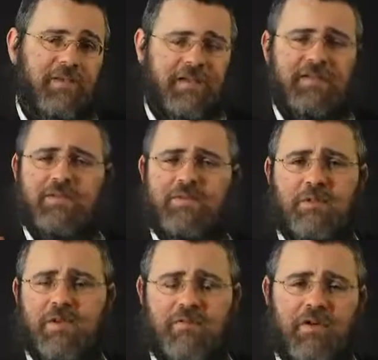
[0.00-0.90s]
And this seems to
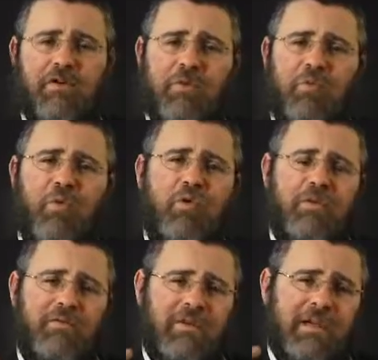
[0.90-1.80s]
be a very
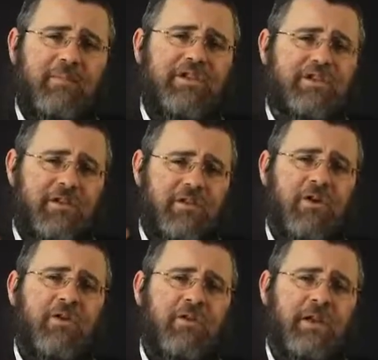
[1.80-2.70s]
important image in the
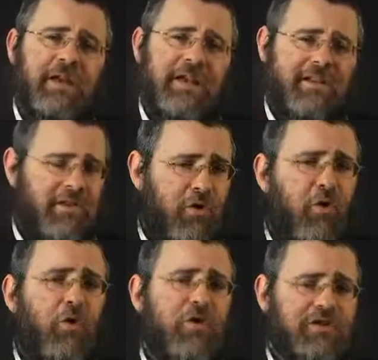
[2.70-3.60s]
Torah, that the
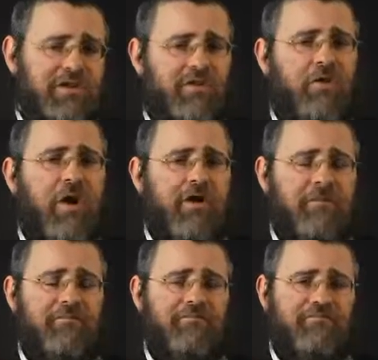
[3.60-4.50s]
horse and the rider.